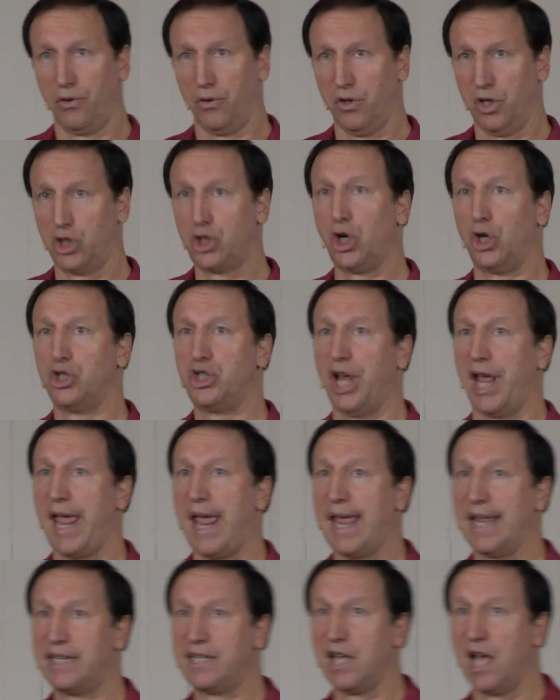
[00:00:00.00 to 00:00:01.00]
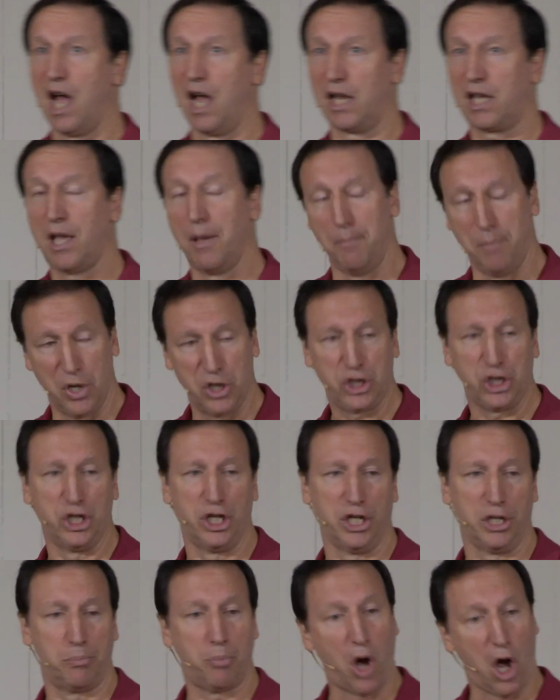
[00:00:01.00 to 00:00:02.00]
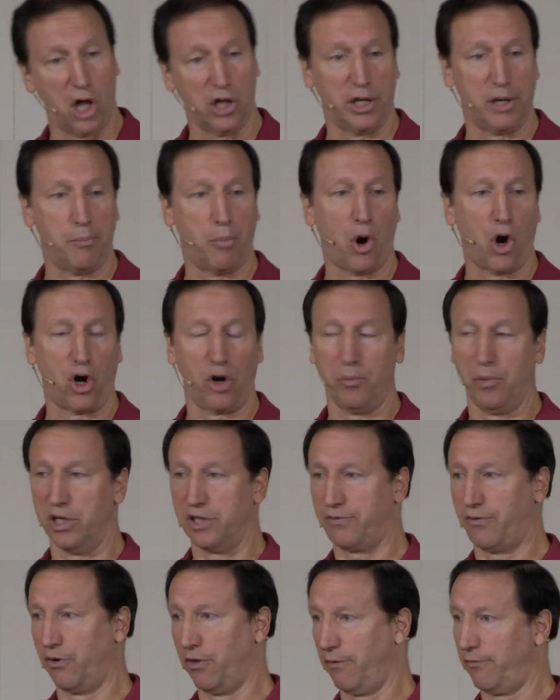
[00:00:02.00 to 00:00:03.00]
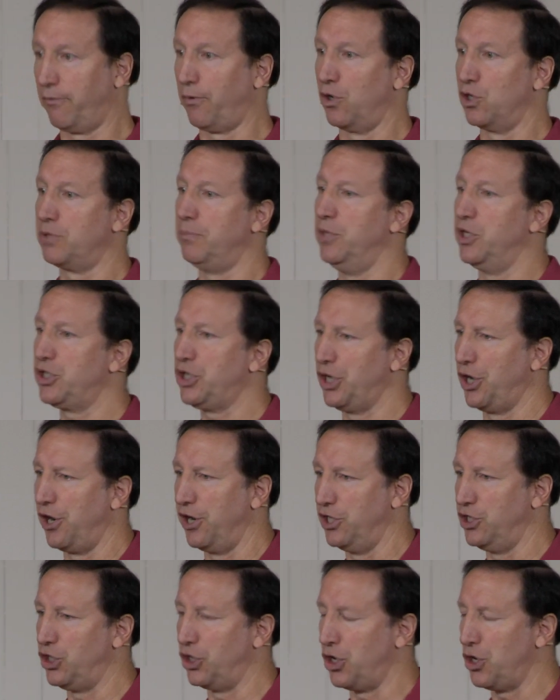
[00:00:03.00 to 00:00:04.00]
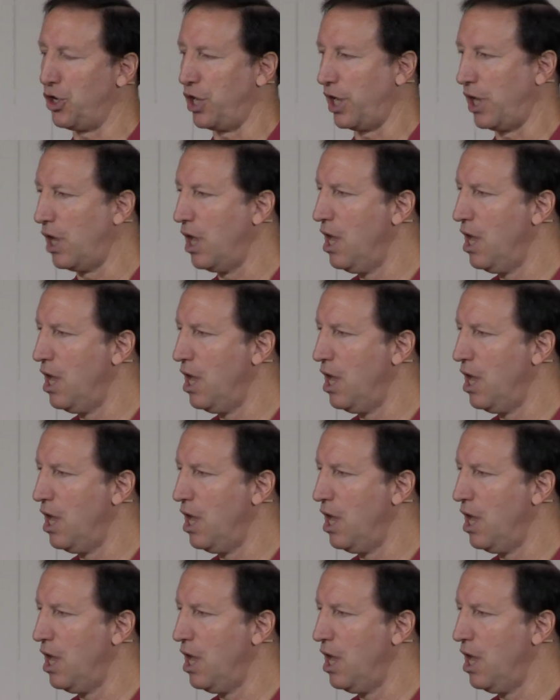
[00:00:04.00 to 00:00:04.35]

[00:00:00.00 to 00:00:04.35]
the church at Antioch commissioned Paul and Barnabas for the first missionary journey.